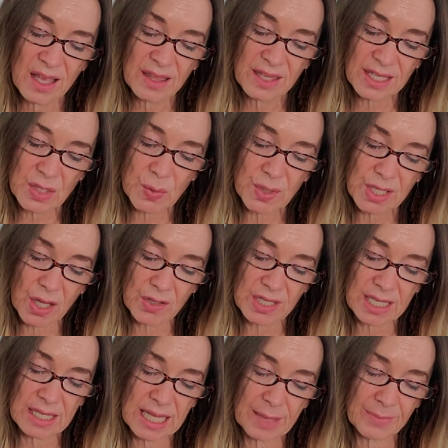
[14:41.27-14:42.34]
This results
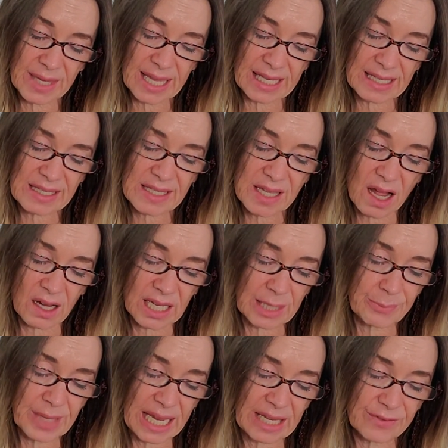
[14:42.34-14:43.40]
in them getting stuck
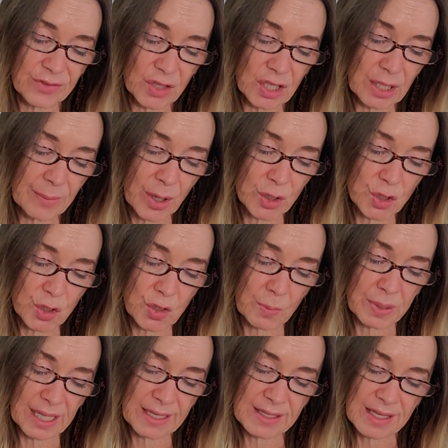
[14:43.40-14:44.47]
in painful emotional
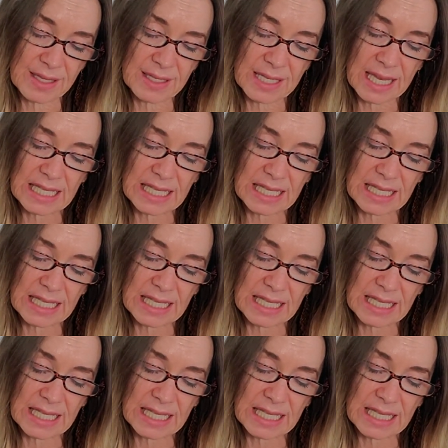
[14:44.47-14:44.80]
places,